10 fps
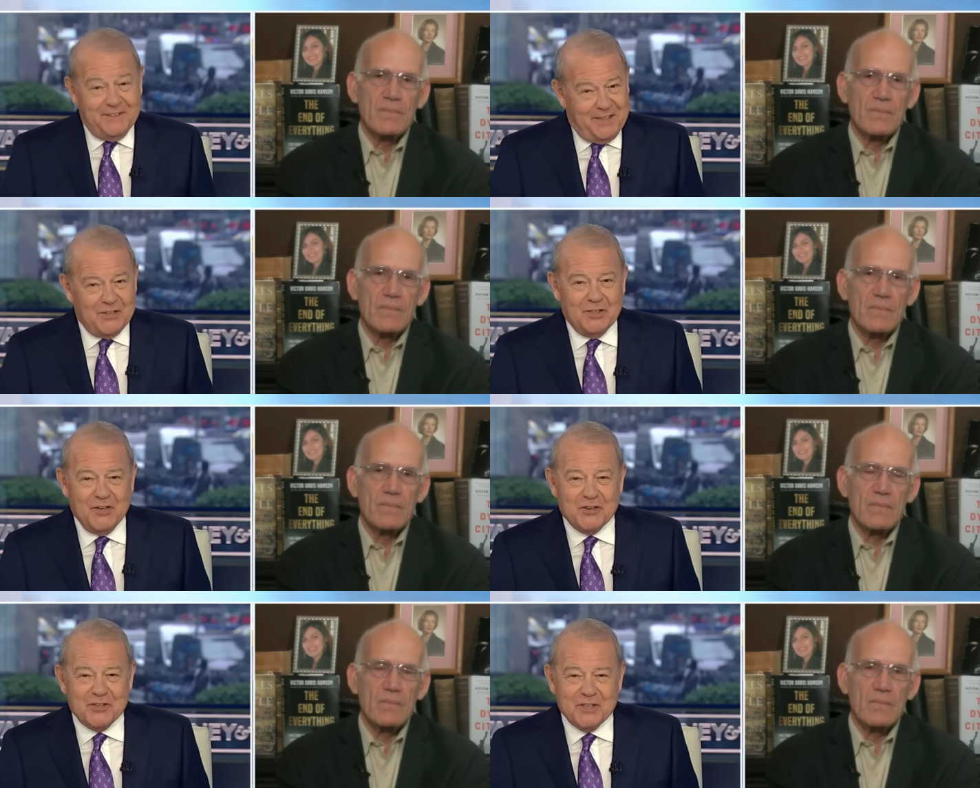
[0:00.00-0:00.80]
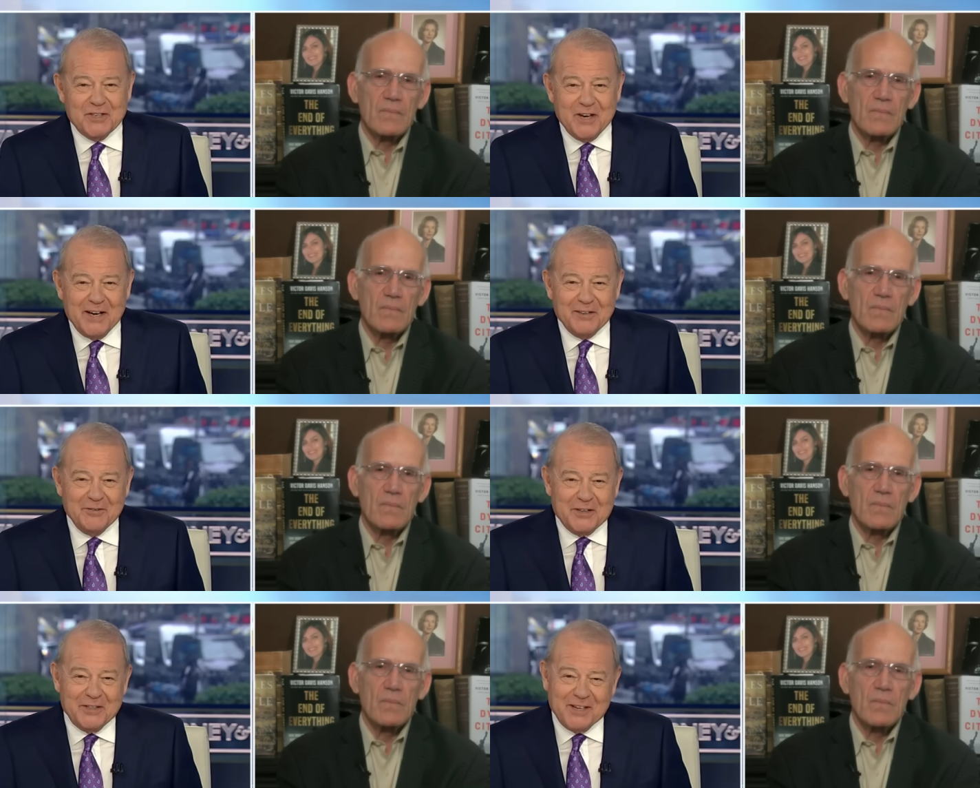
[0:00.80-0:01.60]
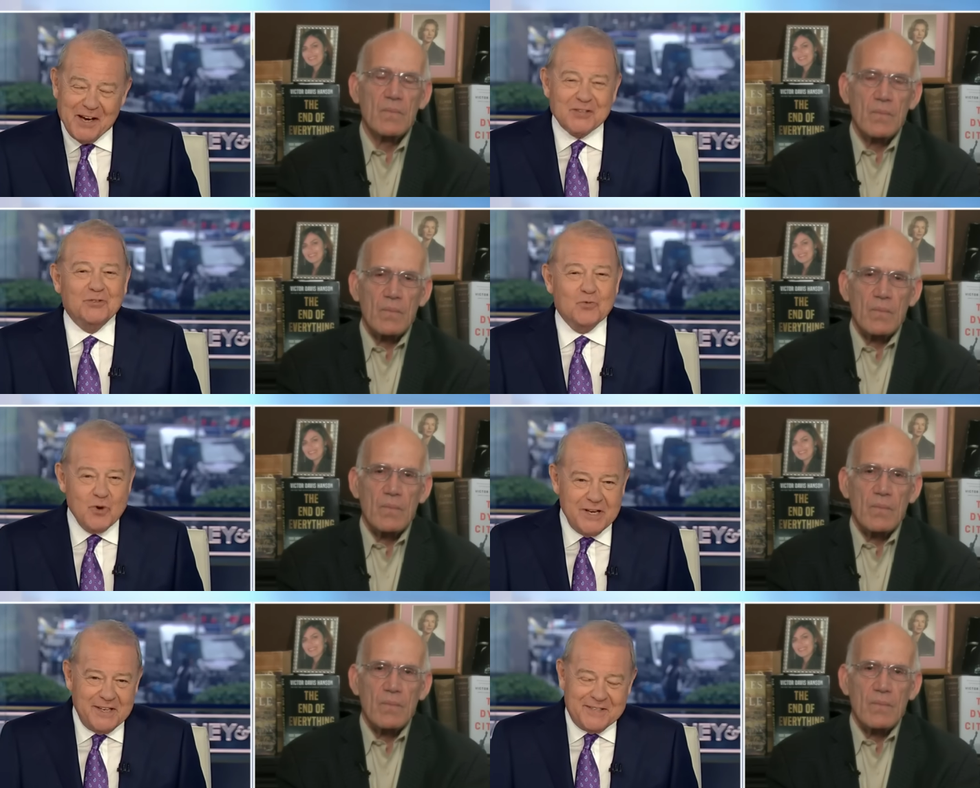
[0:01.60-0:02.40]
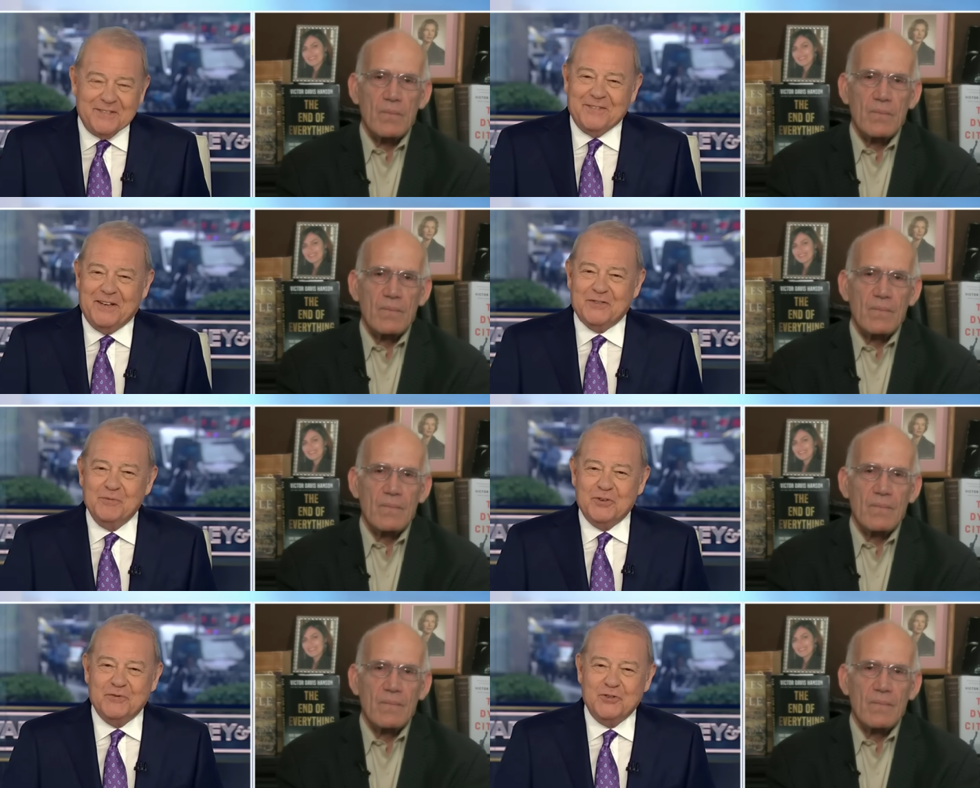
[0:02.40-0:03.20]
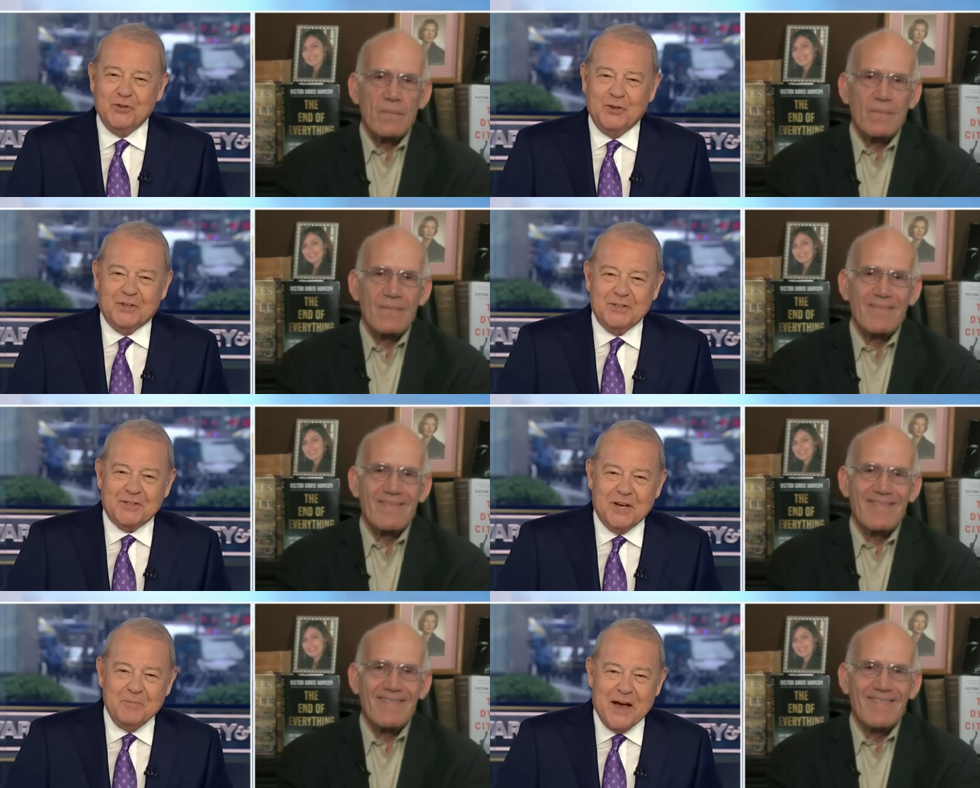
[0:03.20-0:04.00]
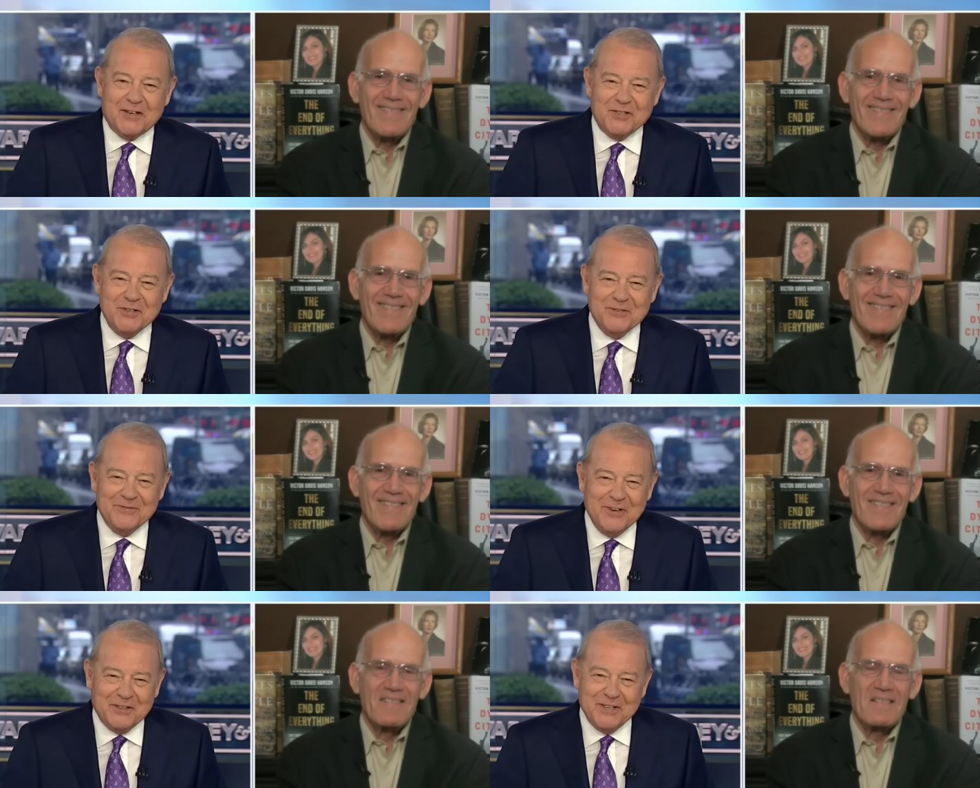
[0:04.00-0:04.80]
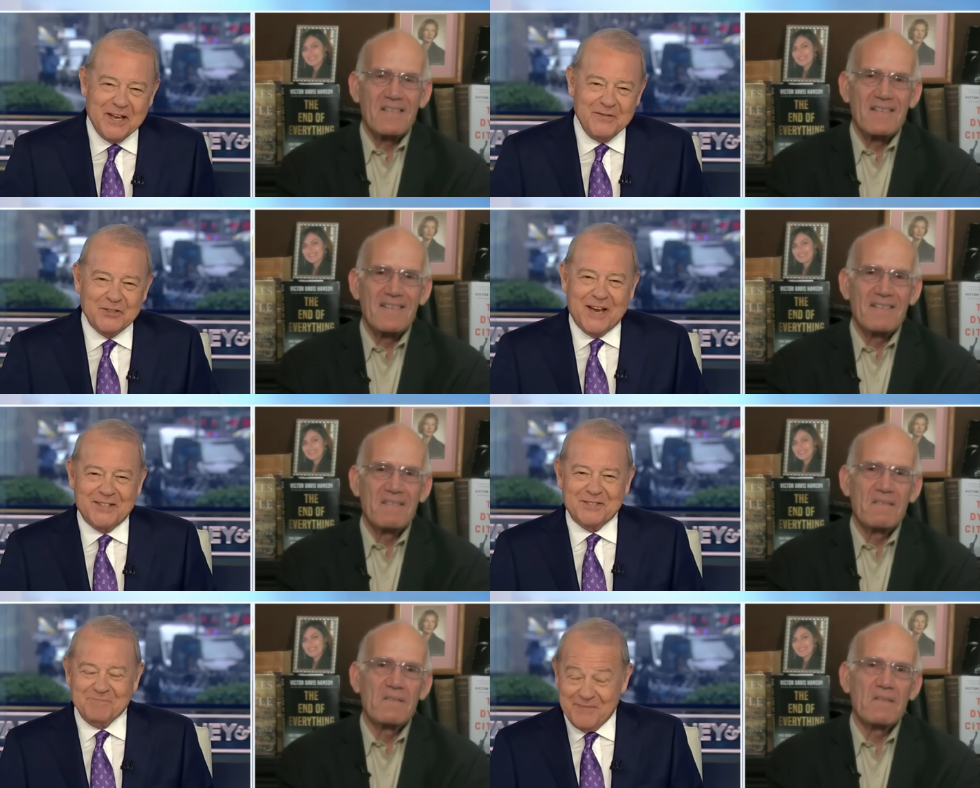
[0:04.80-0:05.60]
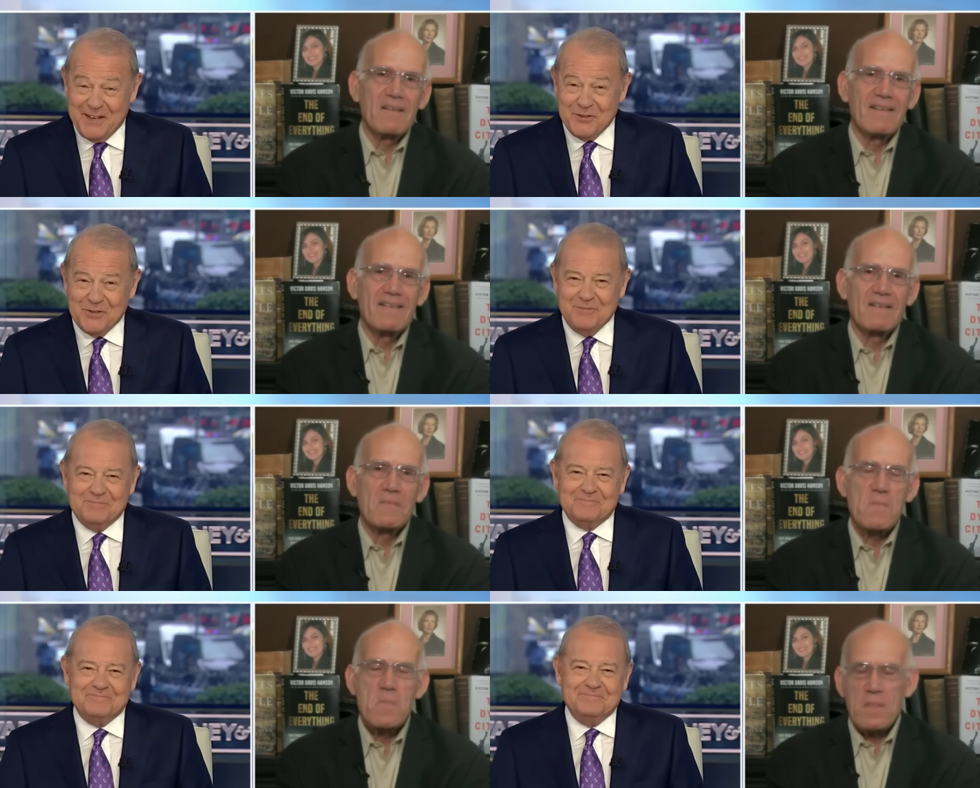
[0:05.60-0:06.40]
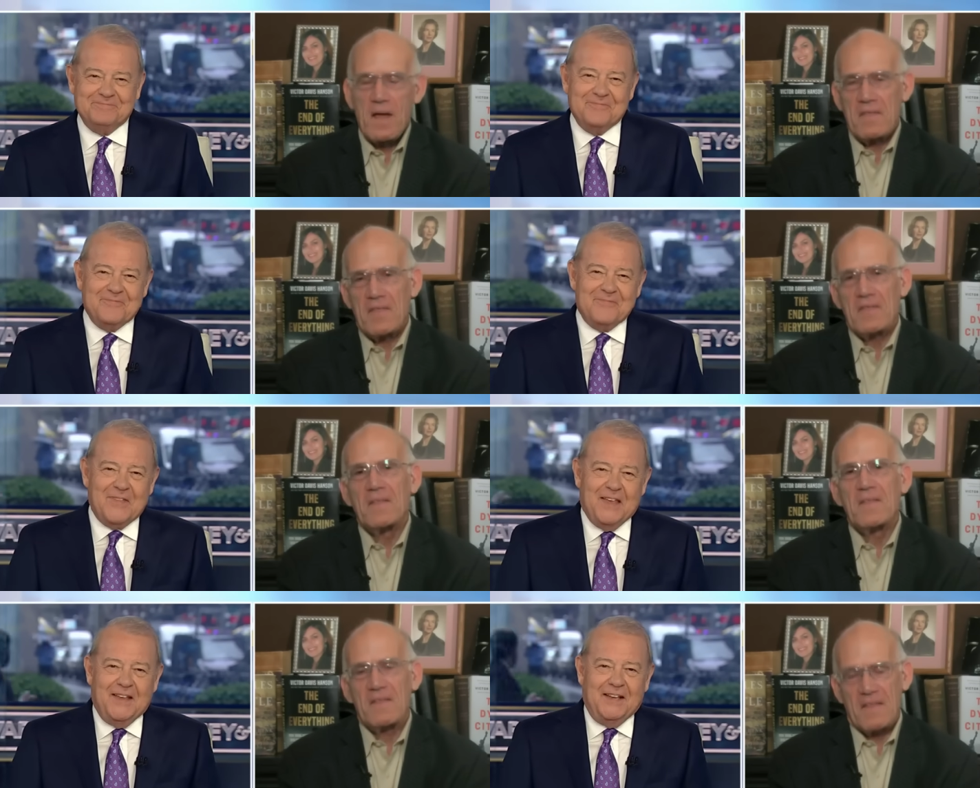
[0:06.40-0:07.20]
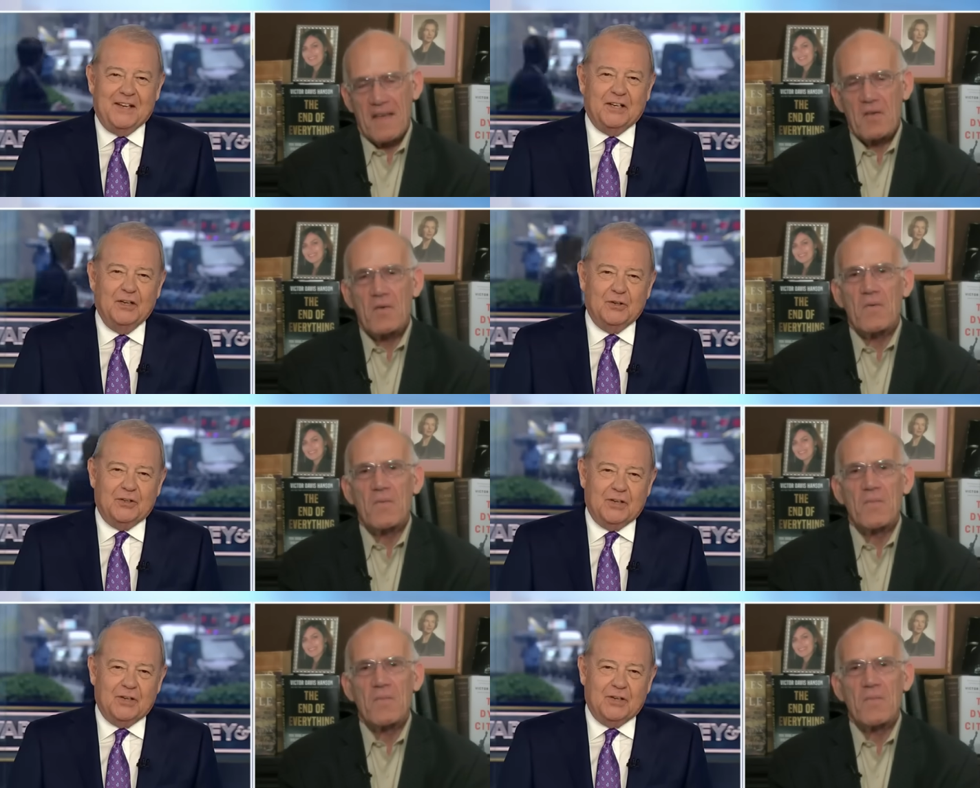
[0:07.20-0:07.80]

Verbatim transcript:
Speaker 1: That's an interesting title, Victor, and I shall read it. Thanks so much for joining us. Come back soon. Victor Davis Hanson. Thank you, sir.
Speaker 2: Thank you.